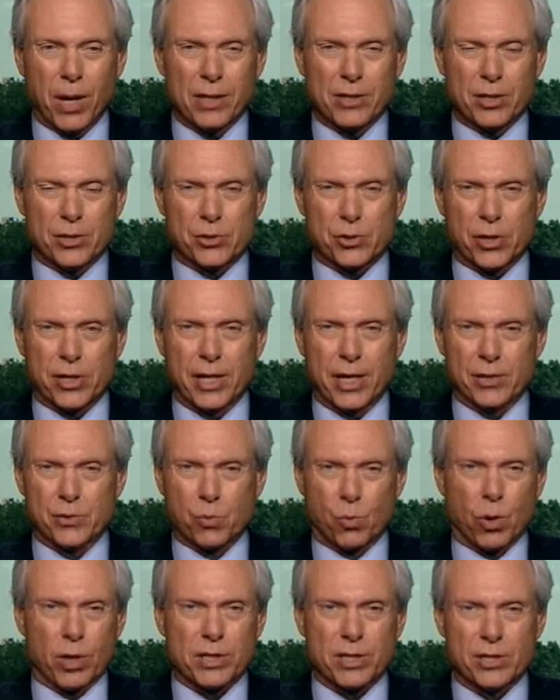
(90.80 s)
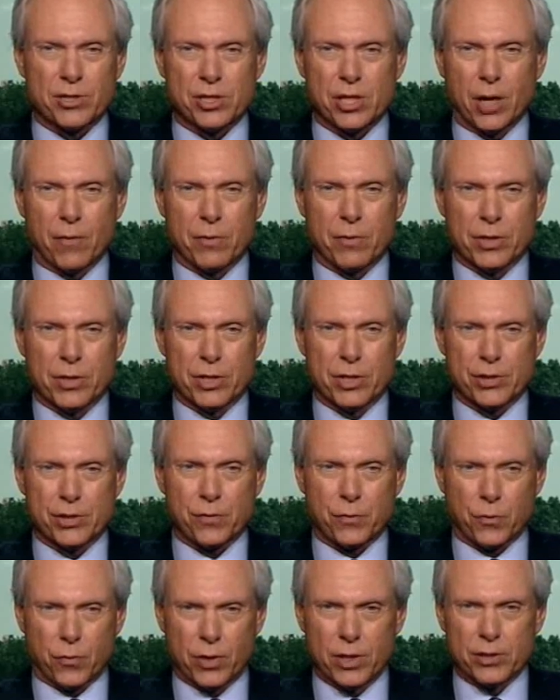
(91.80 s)
punditry has worked itself into this
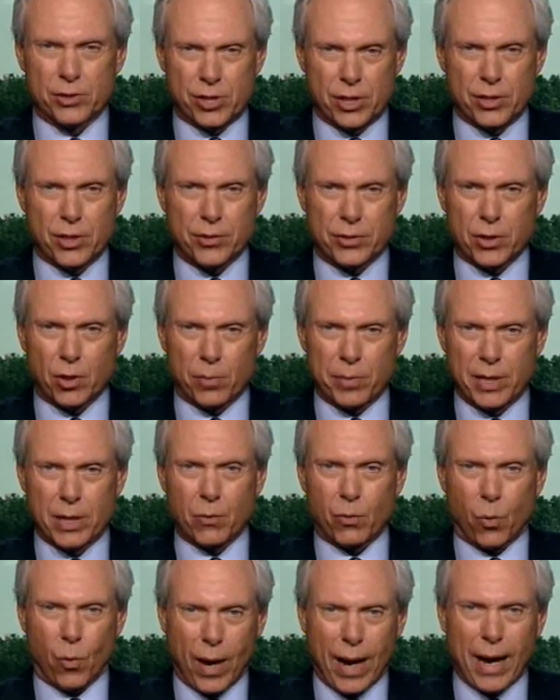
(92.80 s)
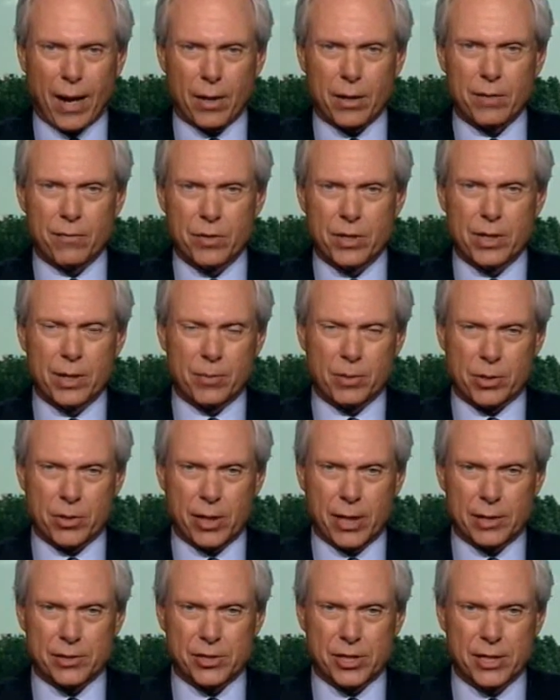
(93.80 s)
frenzy that there'll be a rout of the
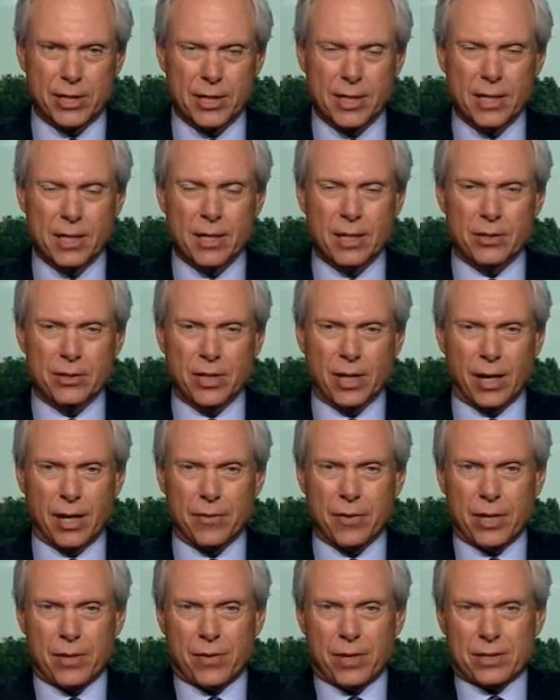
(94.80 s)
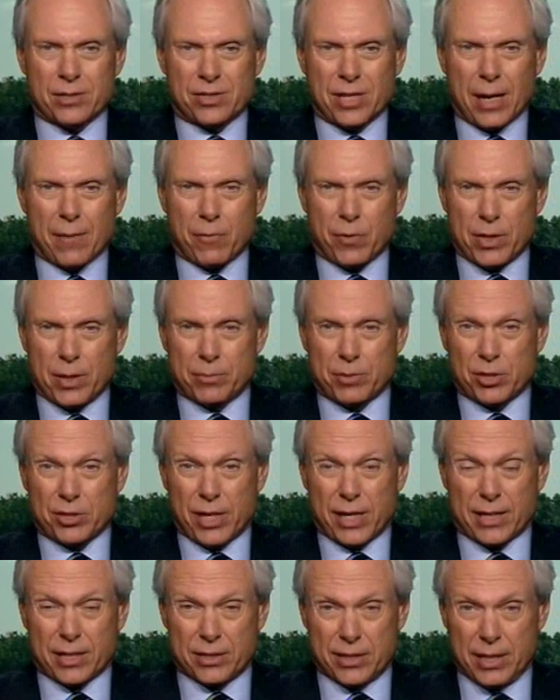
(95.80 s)
Democrats. And, you know, it's time for them to
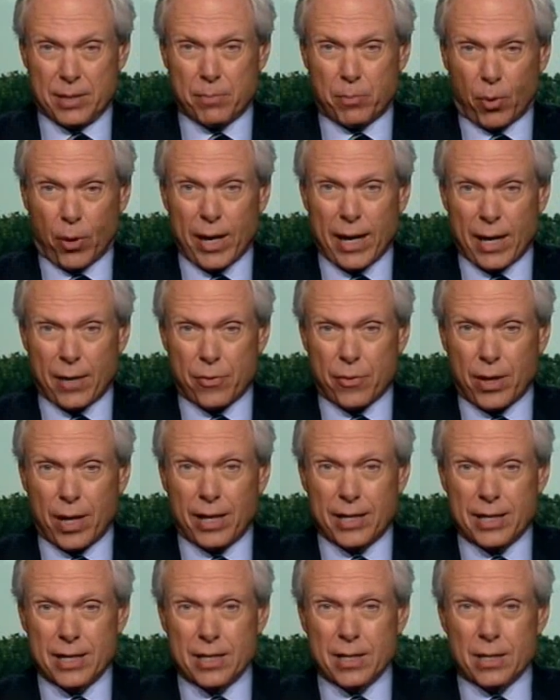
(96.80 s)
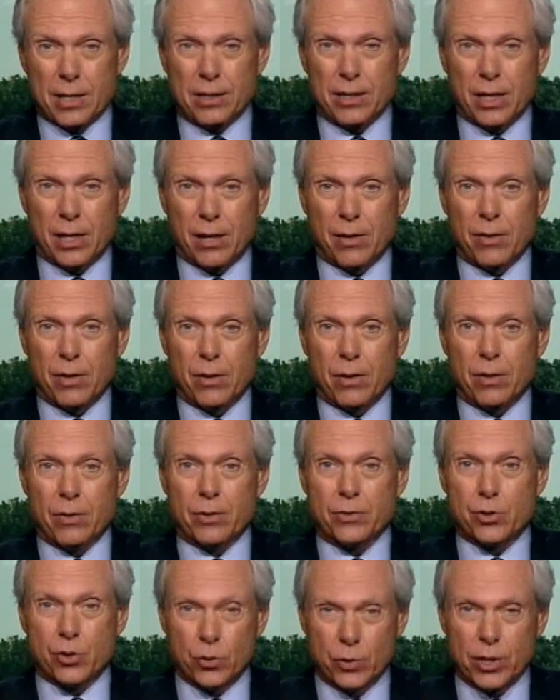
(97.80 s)
take a deep breath.
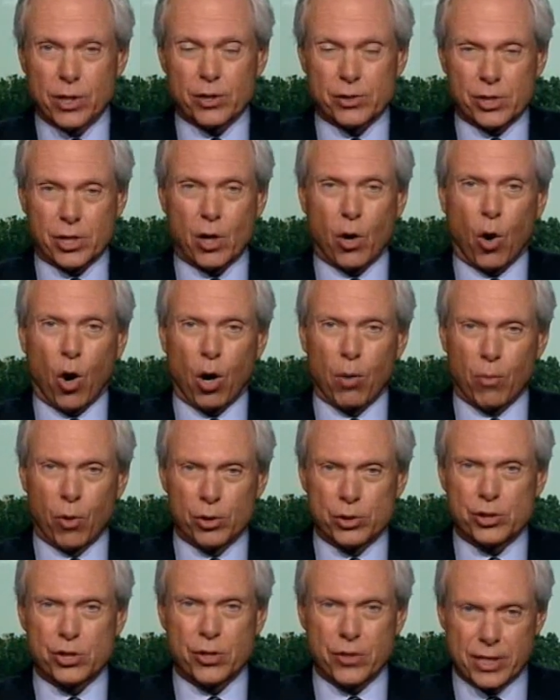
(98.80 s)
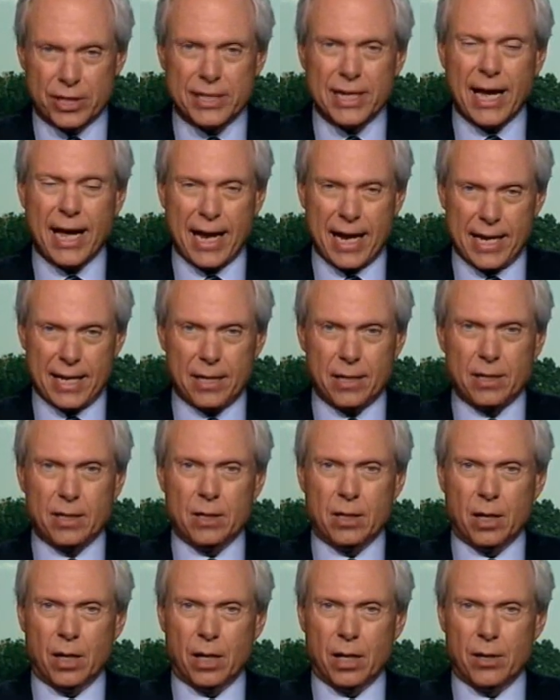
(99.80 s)
2 years ago, almost to the day,
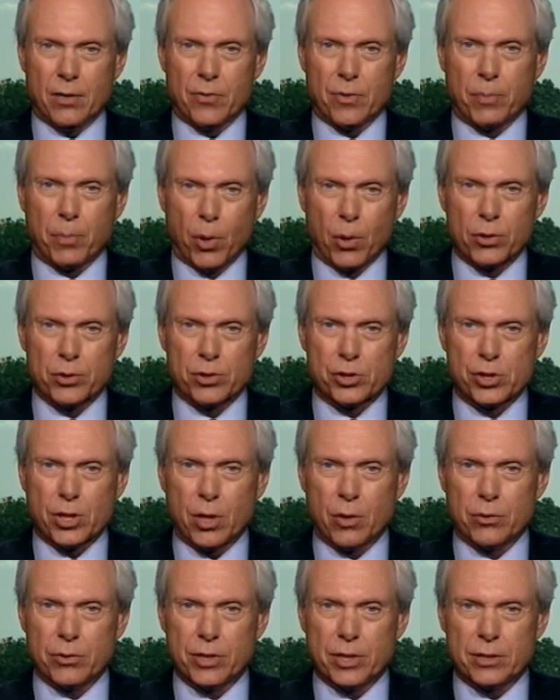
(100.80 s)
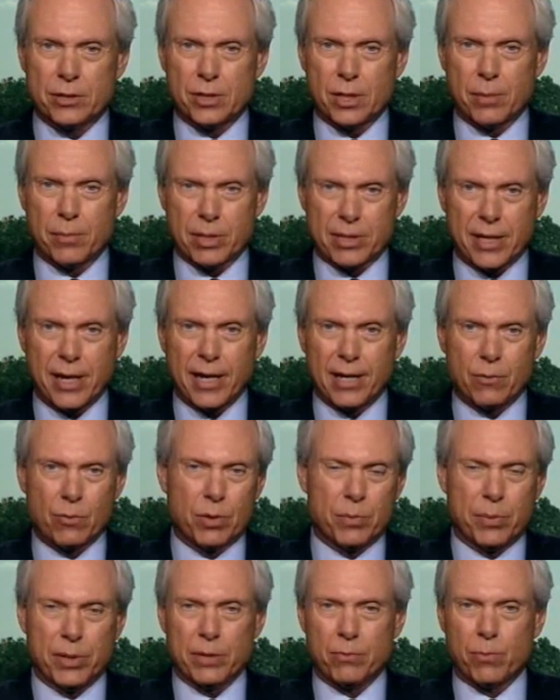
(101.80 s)
the polls showed that McCain
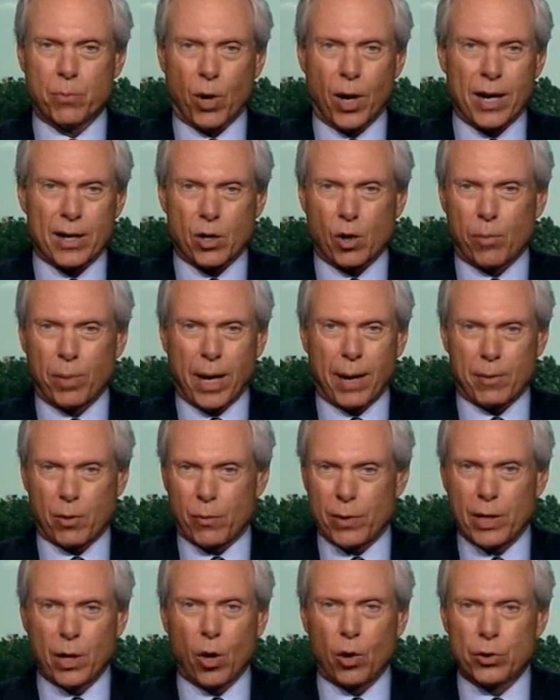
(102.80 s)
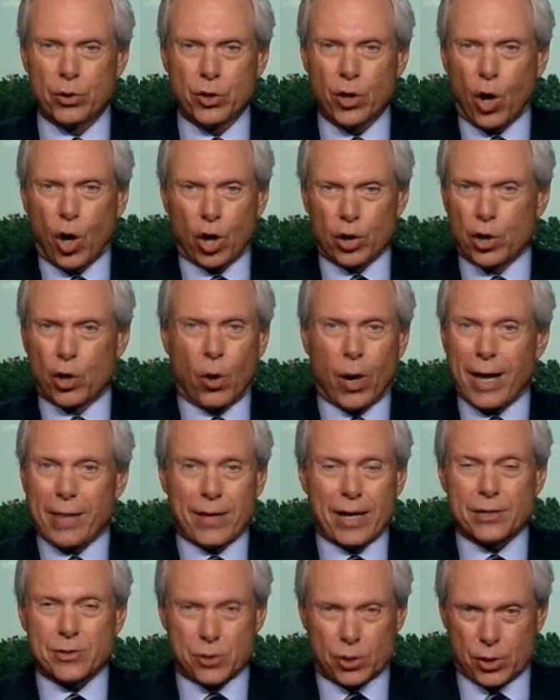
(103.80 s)
would beat Barack Obama. We all know how
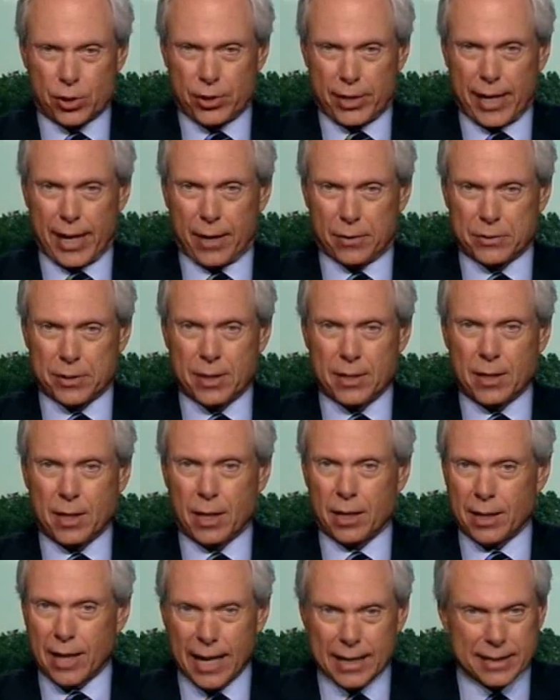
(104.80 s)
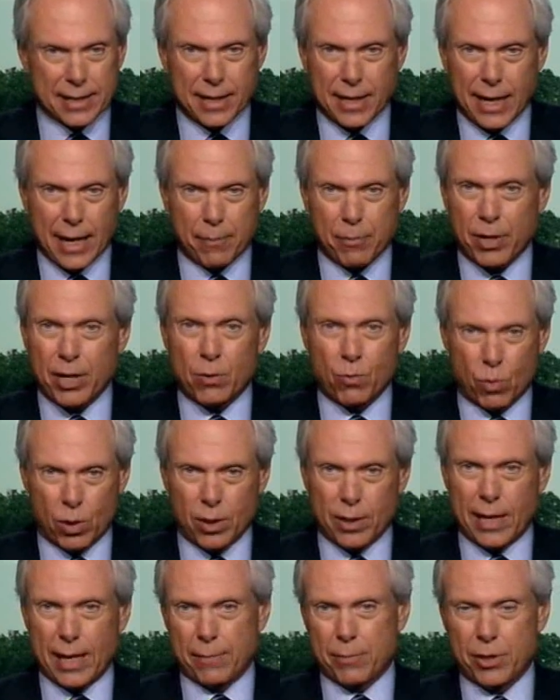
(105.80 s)
that turned out. A lot can happen and
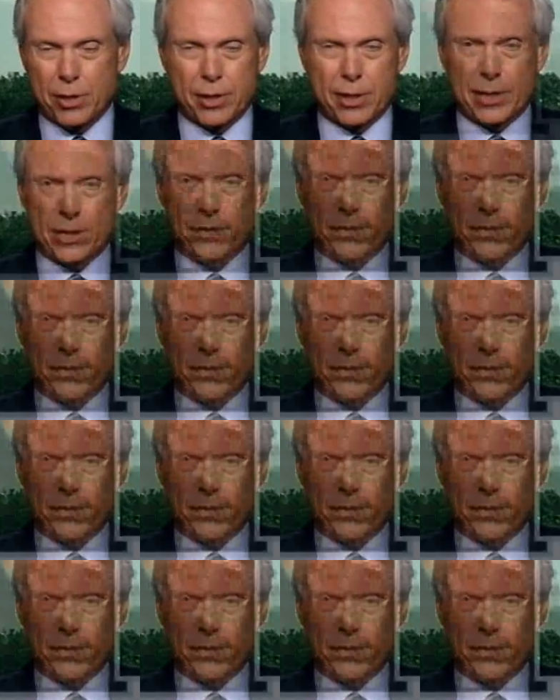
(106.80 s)
will happen in the